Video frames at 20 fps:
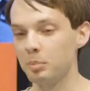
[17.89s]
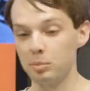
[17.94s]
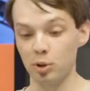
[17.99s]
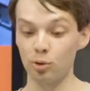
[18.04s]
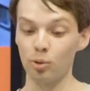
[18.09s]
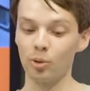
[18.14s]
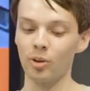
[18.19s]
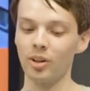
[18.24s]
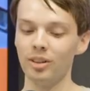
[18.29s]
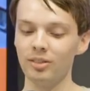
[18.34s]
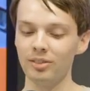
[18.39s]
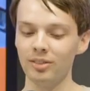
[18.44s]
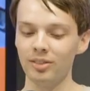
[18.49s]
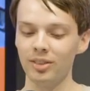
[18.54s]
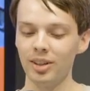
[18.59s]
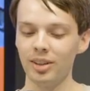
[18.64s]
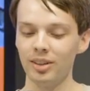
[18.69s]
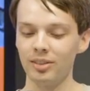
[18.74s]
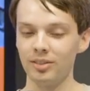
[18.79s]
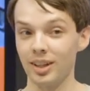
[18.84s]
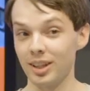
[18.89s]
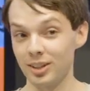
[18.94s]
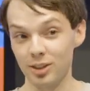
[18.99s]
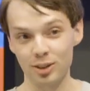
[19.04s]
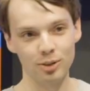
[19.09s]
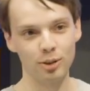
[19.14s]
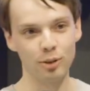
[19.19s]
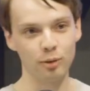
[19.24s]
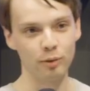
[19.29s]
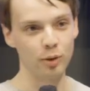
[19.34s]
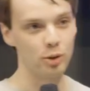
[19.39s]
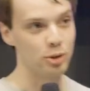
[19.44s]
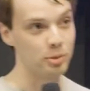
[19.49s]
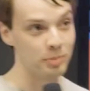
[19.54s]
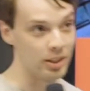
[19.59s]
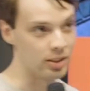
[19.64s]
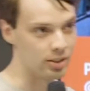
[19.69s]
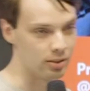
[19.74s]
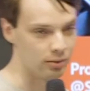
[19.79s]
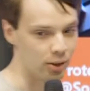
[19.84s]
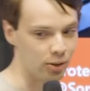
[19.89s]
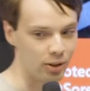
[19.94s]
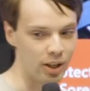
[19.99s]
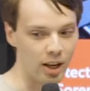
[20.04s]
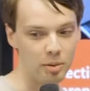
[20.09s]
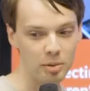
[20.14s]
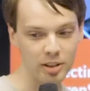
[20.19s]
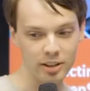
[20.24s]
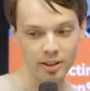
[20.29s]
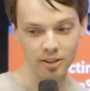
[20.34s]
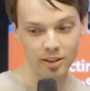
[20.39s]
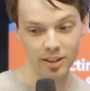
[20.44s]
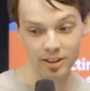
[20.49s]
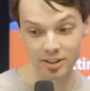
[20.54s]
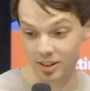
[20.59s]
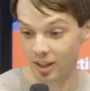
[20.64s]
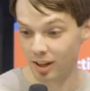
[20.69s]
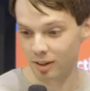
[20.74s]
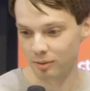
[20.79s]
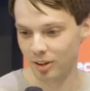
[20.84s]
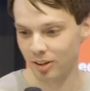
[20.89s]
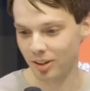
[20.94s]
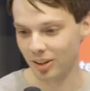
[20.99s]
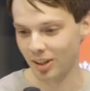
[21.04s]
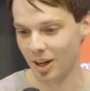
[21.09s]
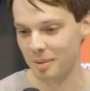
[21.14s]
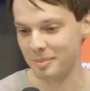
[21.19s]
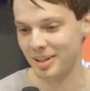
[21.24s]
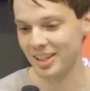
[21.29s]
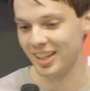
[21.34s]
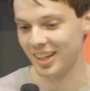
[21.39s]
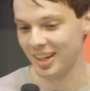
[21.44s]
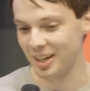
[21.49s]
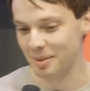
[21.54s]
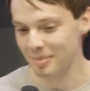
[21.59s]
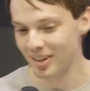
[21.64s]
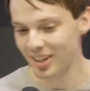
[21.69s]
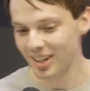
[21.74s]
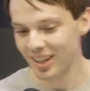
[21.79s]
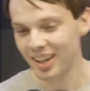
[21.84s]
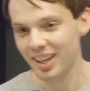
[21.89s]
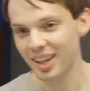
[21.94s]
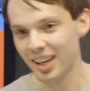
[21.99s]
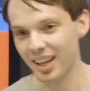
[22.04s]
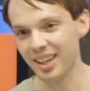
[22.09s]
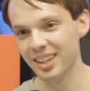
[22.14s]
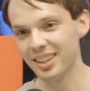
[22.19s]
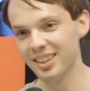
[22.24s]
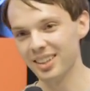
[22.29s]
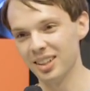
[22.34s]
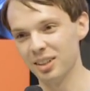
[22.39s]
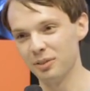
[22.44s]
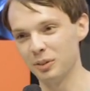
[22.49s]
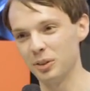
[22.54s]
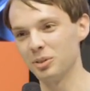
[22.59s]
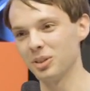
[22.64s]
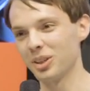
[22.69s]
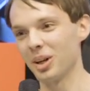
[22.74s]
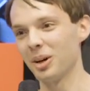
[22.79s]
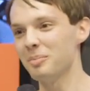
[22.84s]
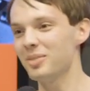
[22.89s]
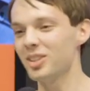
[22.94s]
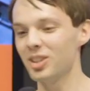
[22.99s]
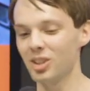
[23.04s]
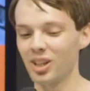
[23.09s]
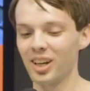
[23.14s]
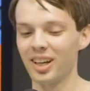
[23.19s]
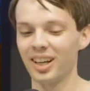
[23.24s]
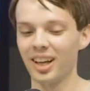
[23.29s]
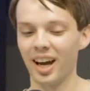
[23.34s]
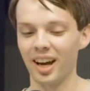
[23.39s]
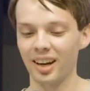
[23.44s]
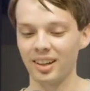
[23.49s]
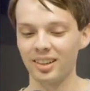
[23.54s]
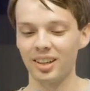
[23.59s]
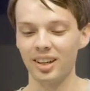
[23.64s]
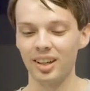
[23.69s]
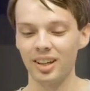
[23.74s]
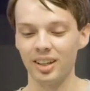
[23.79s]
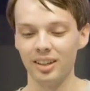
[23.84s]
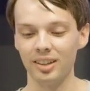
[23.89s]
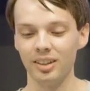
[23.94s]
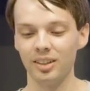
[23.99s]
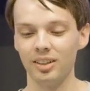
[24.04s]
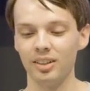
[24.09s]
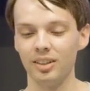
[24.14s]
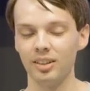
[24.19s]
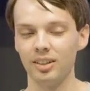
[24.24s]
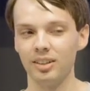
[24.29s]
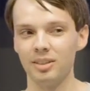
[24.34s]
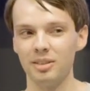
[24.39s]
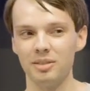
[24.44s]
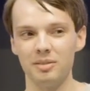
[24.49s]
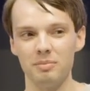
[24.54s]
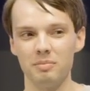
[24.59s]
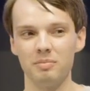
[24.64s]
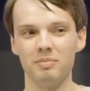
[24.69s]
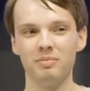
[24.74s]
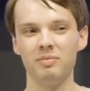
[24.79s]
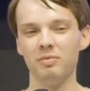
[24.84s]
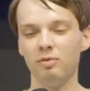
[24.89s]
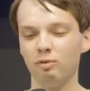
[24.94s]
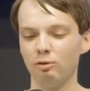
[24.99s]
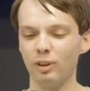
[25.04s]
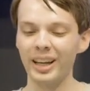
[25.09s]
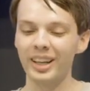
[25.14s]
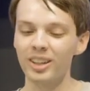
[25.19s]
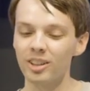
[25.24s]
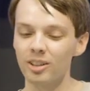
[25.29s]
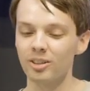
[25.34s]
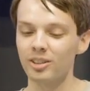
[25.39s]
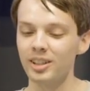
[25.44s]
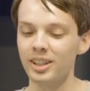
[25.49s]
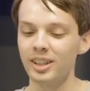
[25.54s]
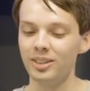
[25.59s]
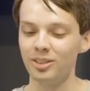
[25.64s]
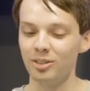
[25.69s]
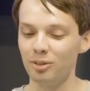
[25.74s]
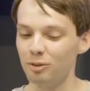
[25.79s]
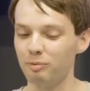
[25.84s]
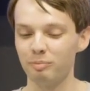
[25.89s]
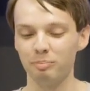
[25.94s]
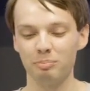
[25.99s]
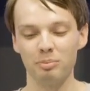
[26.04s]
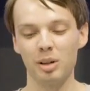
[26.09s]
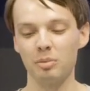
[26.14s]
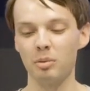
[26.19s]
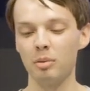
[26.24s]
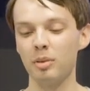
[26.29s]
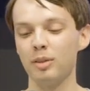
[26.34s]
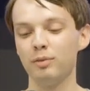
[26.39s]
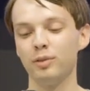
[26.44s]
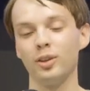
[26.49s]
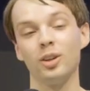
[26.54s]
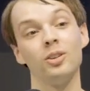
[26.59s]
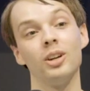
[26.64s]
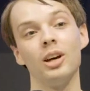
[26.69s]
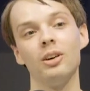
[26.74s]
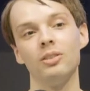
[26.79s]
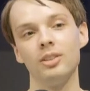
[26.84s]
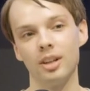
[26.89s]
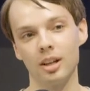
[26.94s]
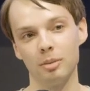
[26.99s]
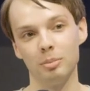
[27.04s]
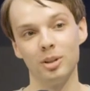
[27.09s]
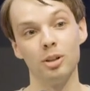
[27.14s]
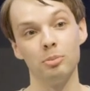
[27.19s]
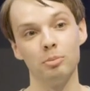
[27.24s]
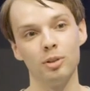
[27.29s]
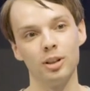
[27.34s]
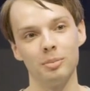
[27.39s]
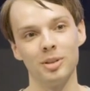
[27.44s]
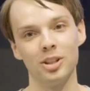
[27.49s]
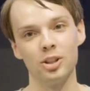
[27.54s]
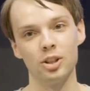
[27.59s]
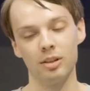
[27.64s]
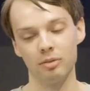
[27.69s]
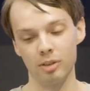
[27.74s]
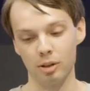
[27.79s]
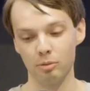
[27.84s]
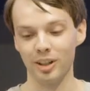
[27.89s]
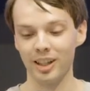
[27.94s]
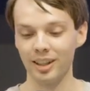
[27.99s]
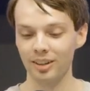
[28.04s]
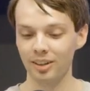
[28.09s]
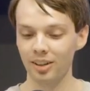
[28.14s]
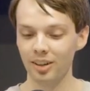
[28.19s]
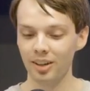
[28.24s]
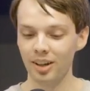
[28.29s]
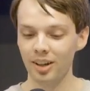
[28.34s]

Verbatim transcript: I'm Soren. That's your first piece of vocabulary. It's not a very common name. And if you come to Chi Hack Night regularly, you've probably figured out that I'm here pretty much every week.